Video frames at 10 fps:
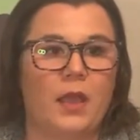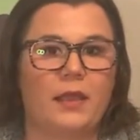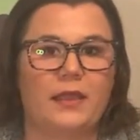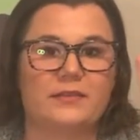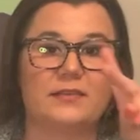
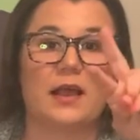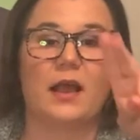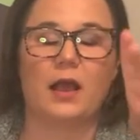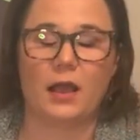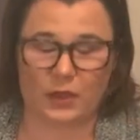Yes.
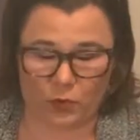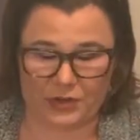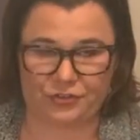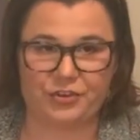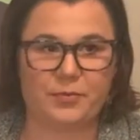
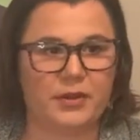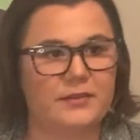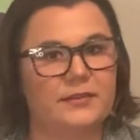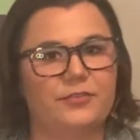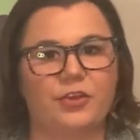Question
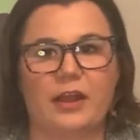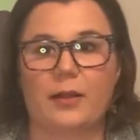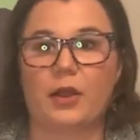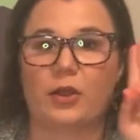marks. If your